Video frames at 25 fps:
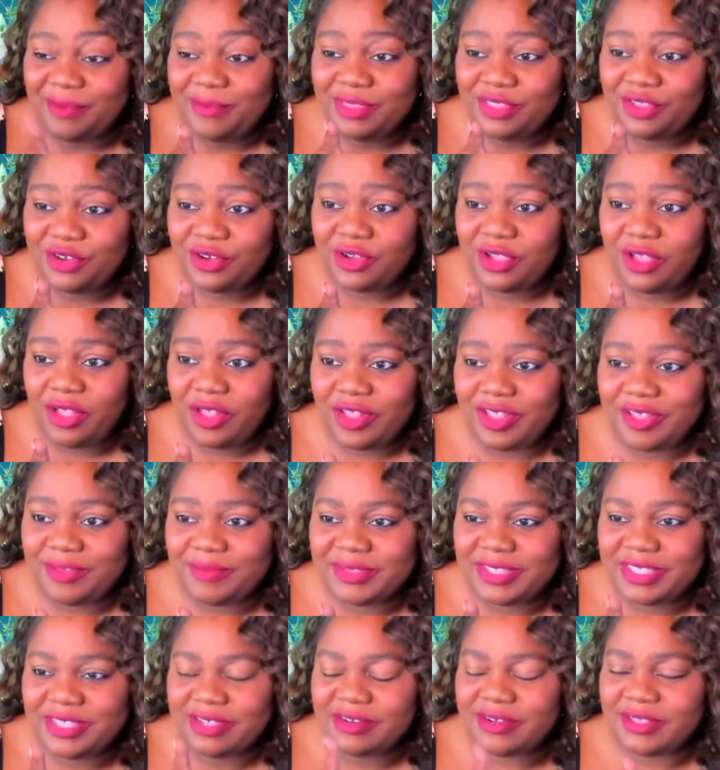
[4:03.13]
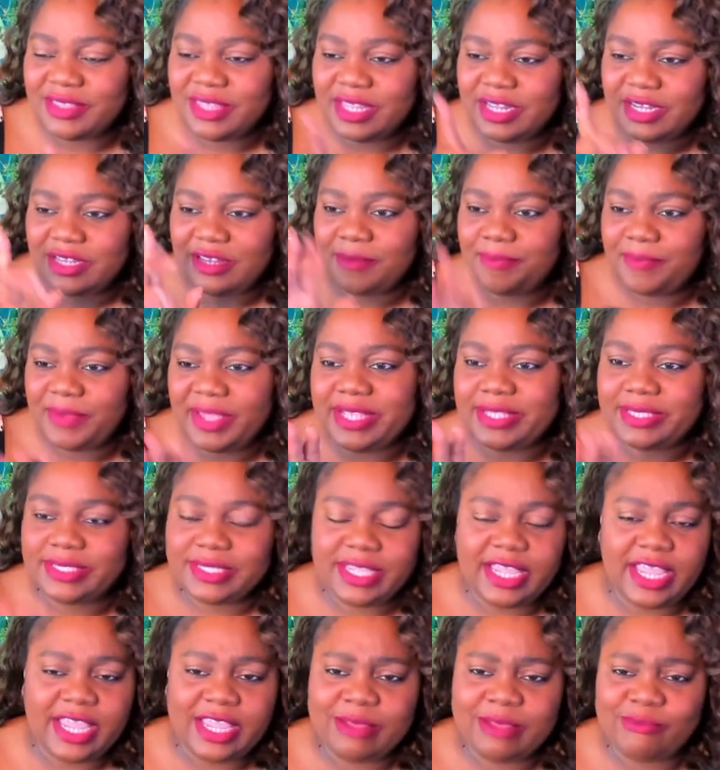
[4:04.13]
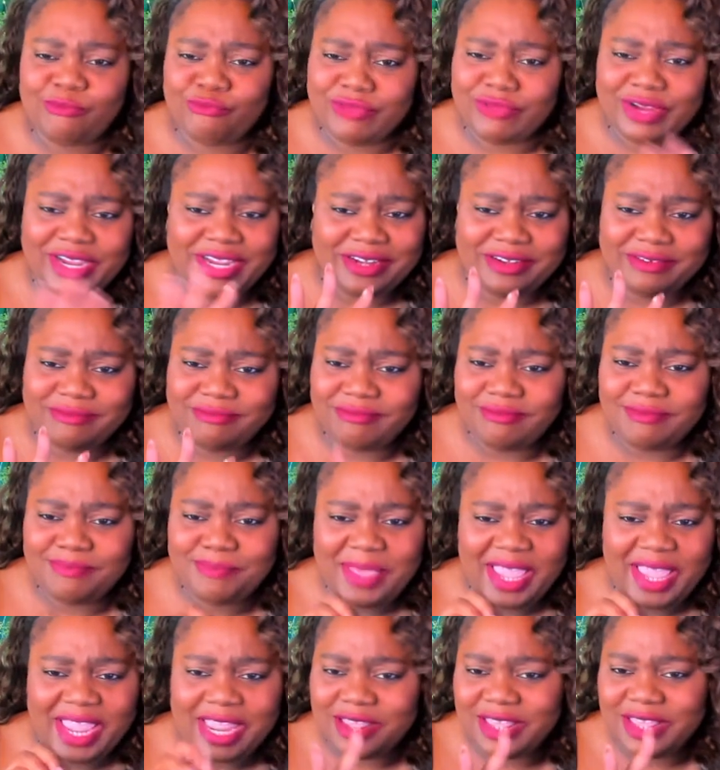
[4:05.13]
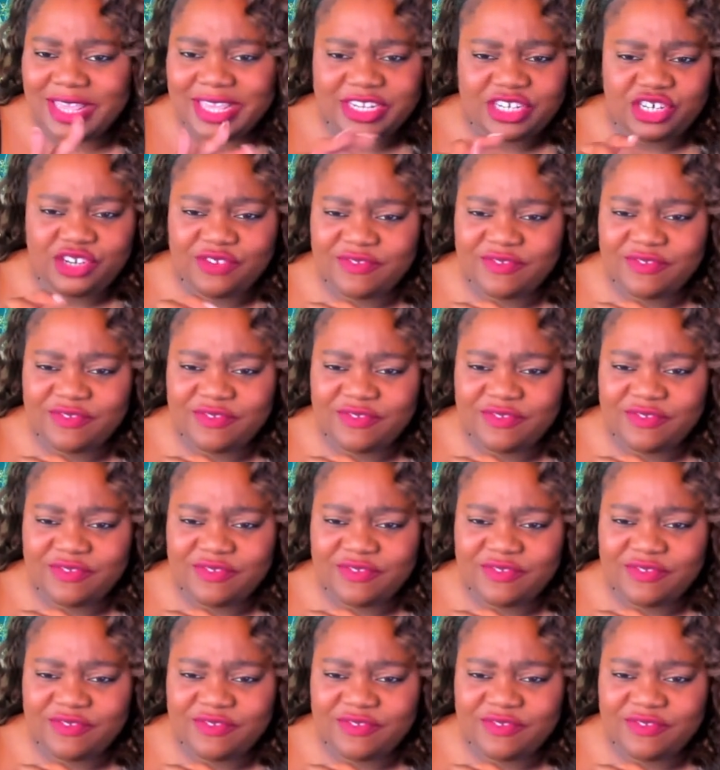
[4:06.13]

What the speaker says: what they're called, but they're like the base game red pinkish